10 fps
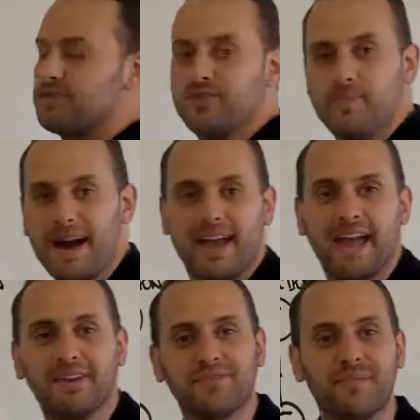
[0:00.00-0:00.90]
to the back
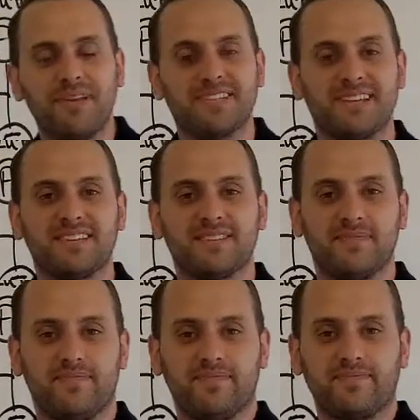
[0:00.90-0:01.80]
end of the business?
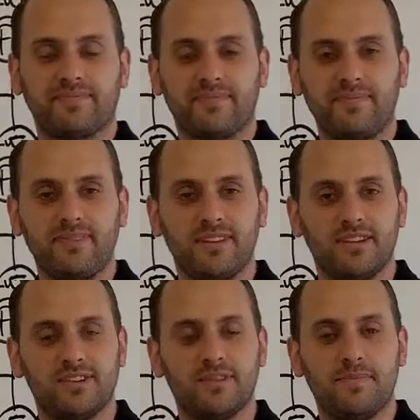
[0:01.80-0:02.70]

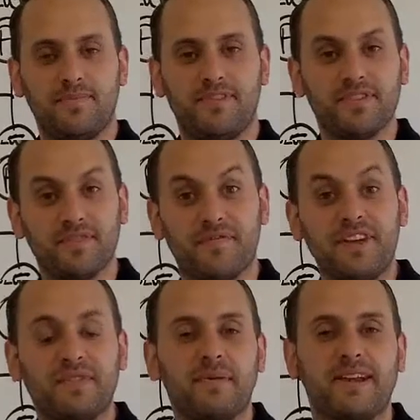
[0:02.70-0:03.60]
To the
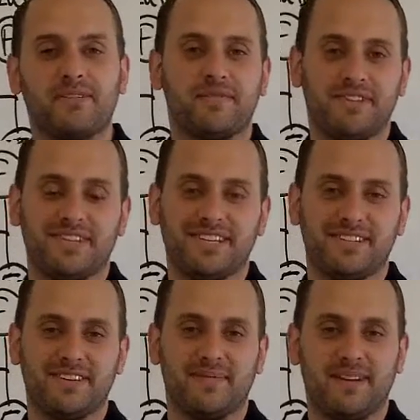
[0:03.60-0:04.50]
5th pillar of the
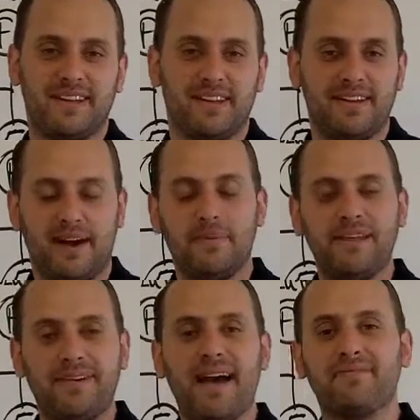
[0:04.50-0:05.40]
system. I
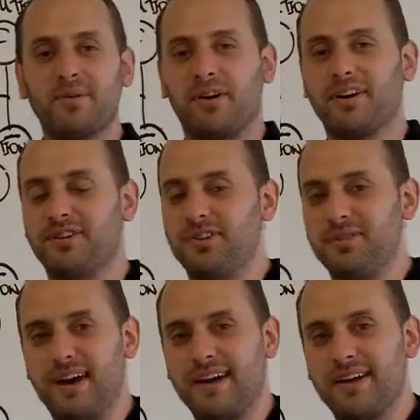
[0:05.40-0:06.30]
believe everyone can
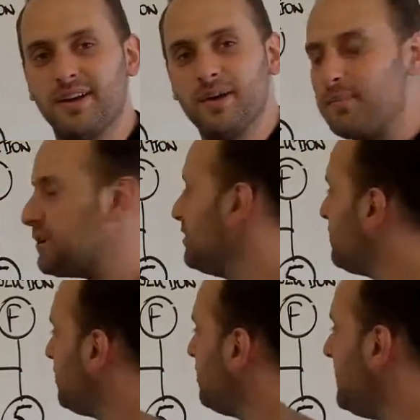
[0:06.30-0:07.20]
do that. But you
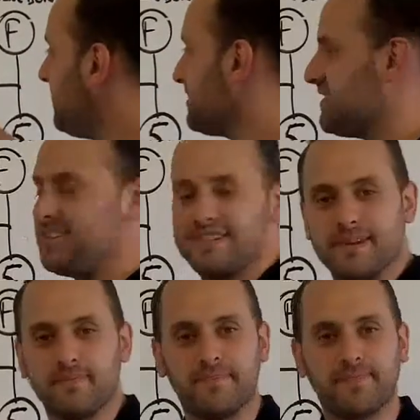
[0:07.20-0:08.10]
do need the
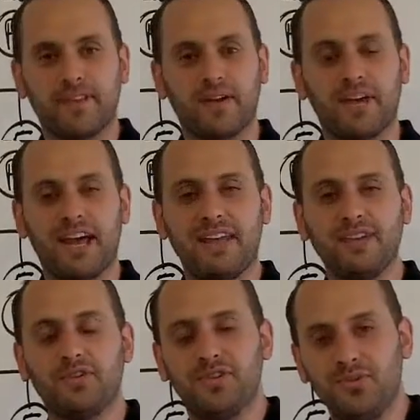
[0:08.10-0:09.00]
system. Okay?
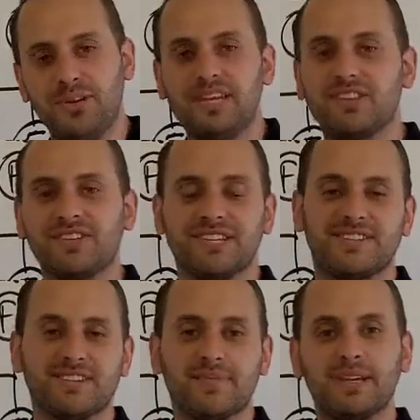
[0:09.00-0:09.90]
You do need the
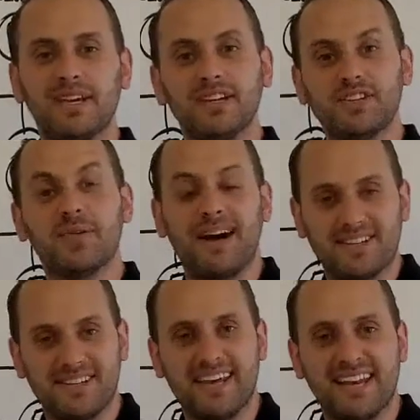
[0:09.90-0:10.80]
system. So as
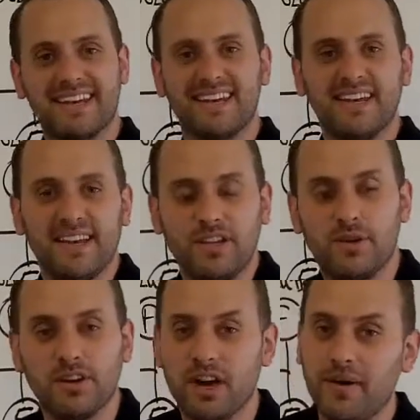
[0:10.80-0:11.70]
I said, you
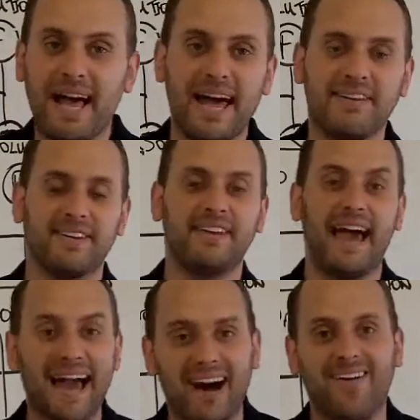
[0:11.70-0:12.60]
can go ahead
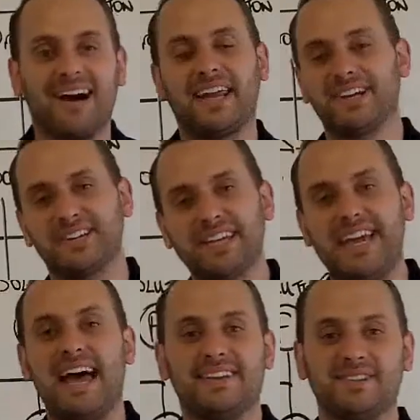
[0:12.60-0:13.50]
now and actually
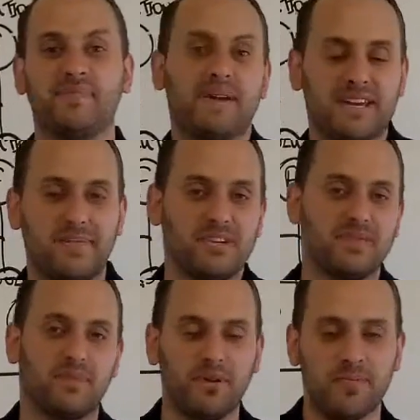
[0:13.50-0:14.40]
get the Big
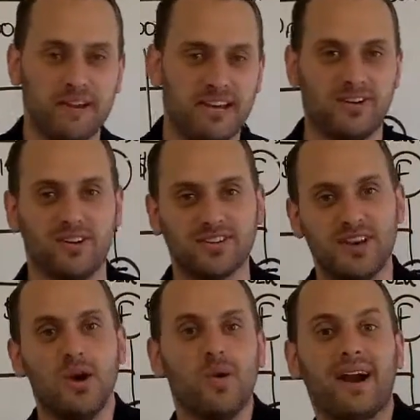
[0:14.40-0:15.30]
Commission Blueprint course
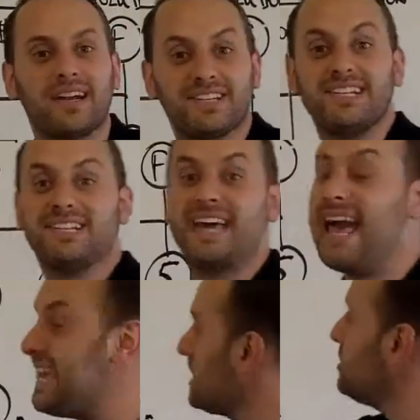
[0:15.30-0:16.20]
where I actually
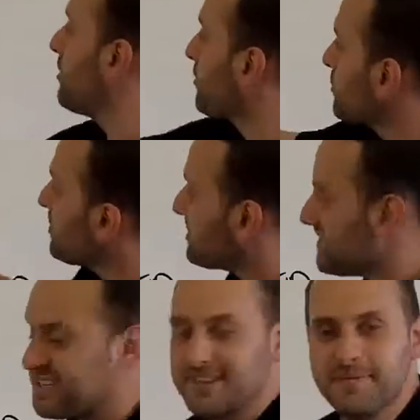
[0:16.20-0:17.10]
take you through the
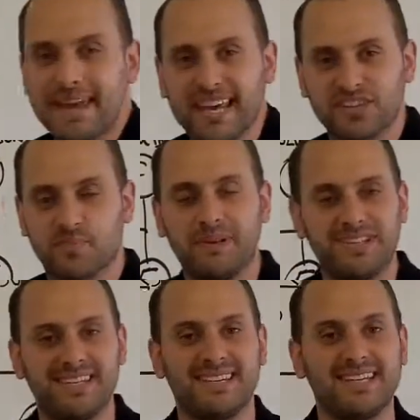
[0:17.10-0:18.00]
system in
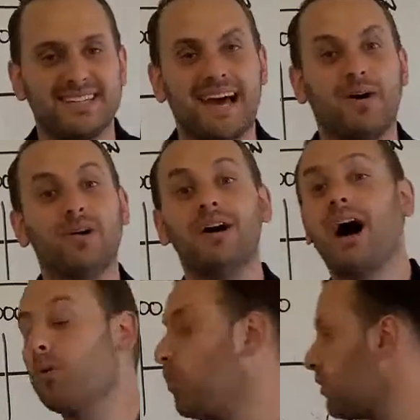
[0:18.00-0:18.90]
explicit detail.
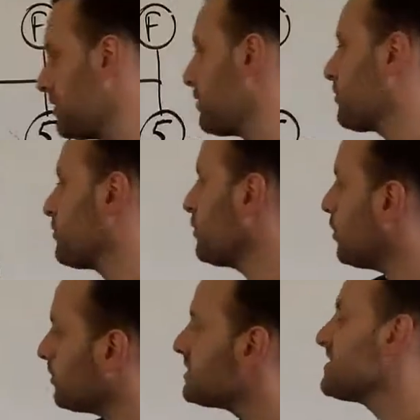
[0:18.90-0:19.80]
I walk you through
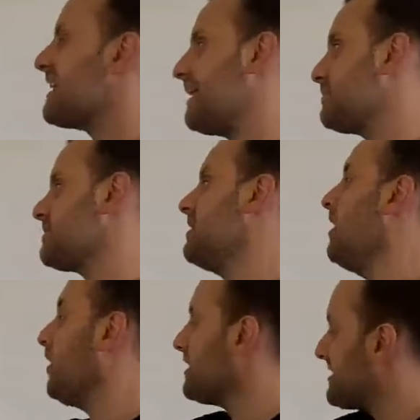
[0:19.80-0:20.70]
all the steps
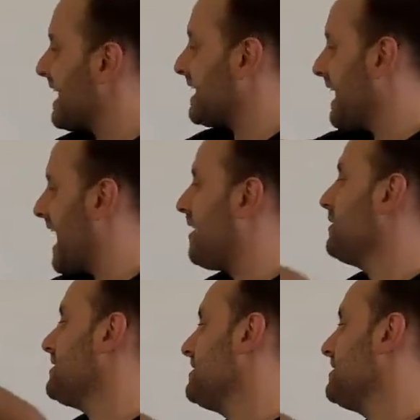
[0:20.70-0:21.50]
on exactly how this